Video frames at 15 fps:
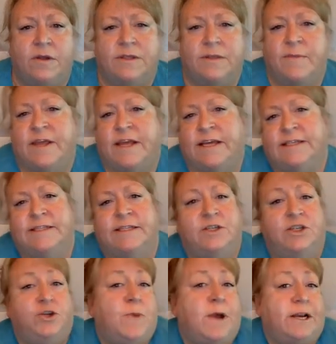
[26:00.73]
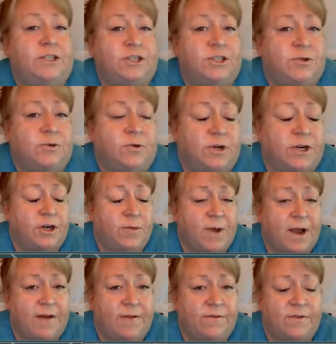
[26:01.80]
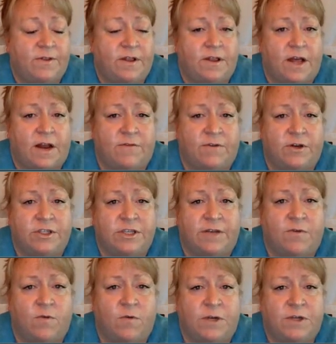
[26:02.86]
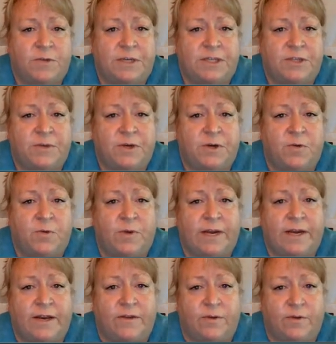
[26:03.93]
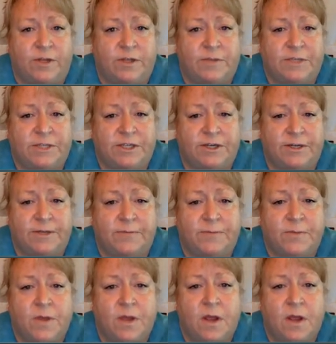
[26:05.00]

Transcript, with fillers: some things that you might do, you might have thought for yourself of what you might do when you read through this material.